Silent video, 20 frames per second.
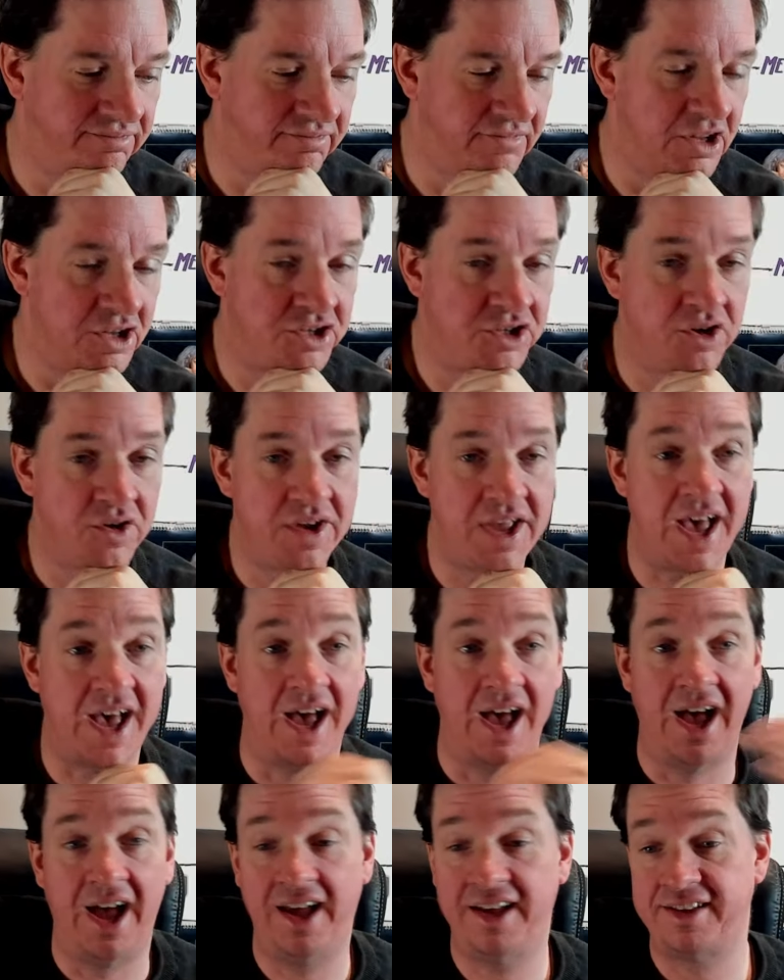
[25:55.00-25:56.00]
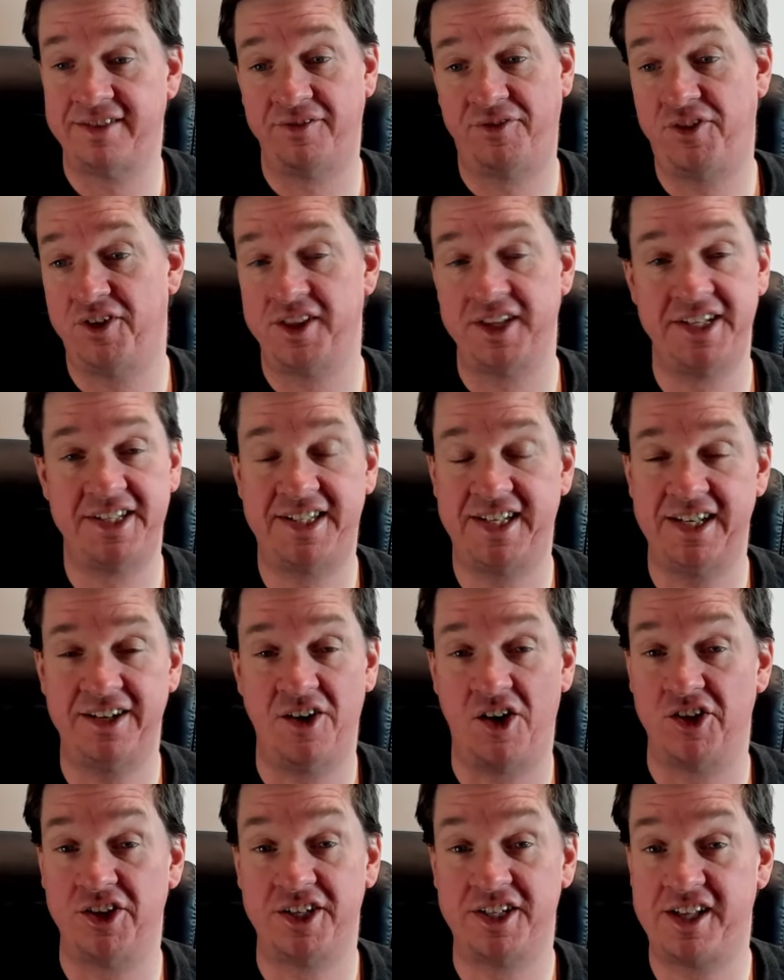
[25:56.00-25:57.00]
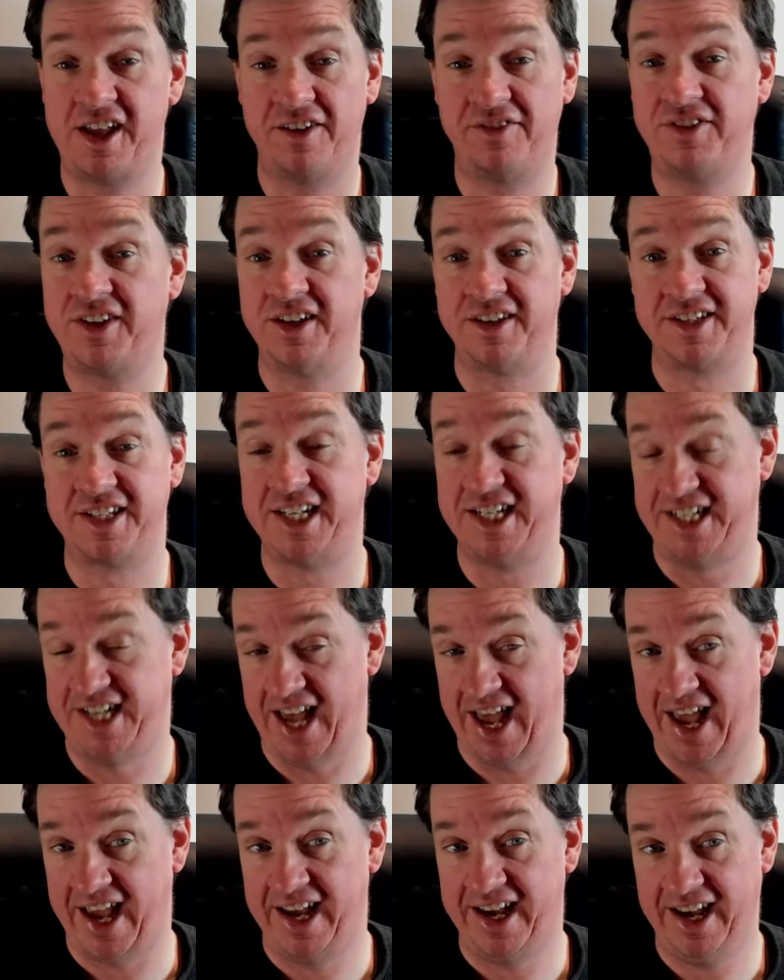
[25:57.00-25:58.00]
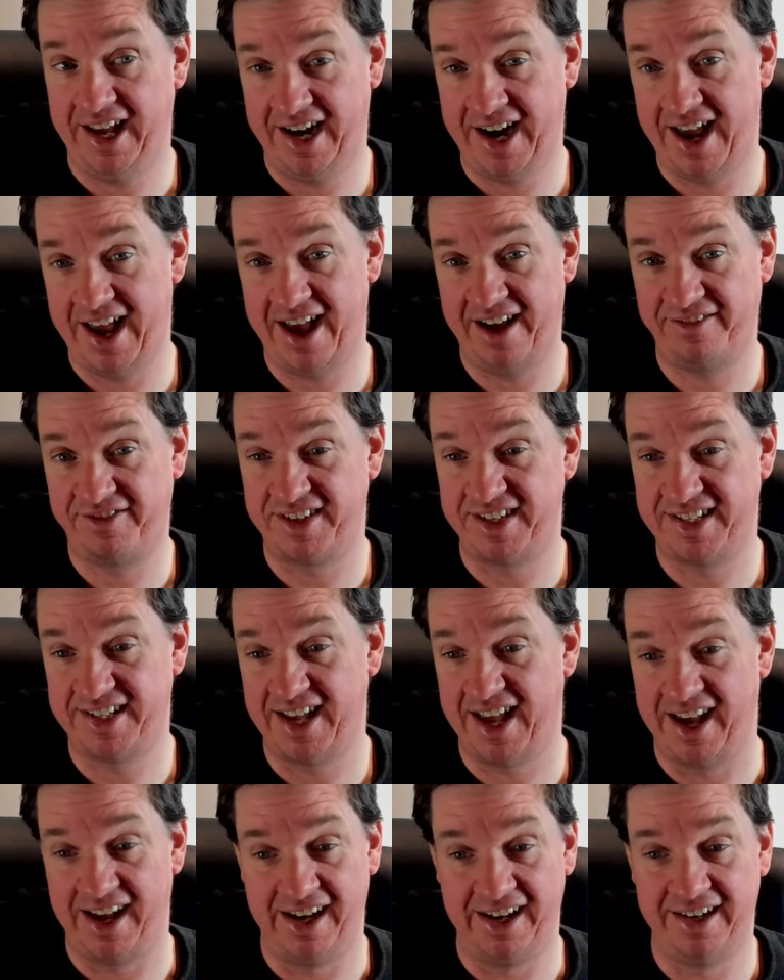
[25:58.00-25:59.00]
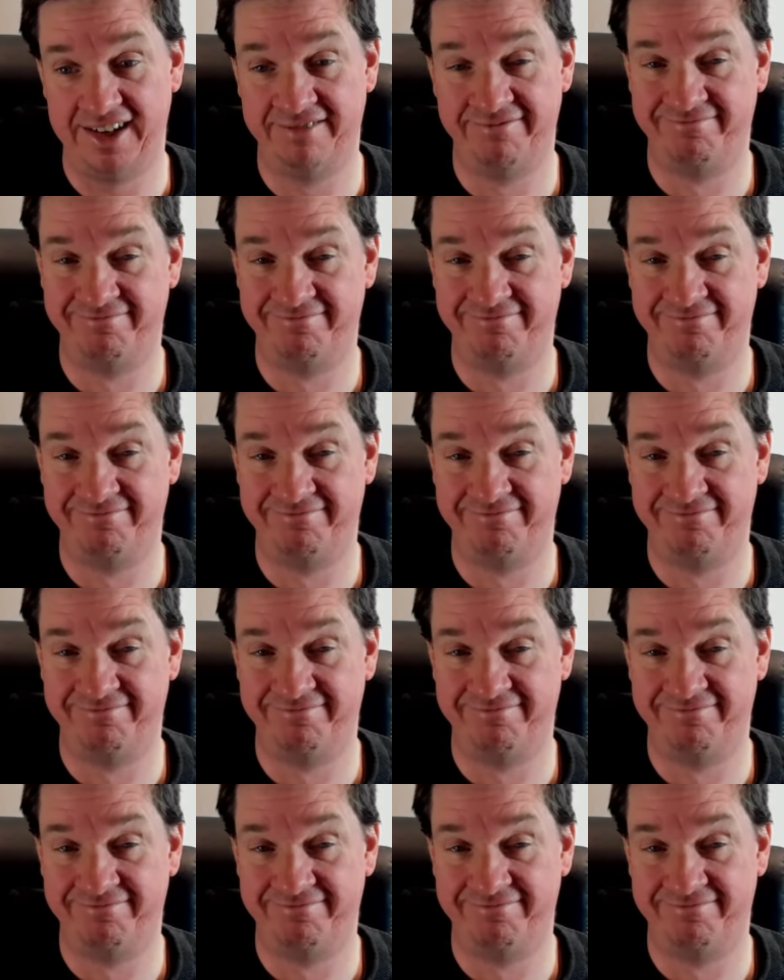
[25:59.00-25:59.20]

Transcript: So yeah, I hadn't fully seen all this stuff till today. And I have to say,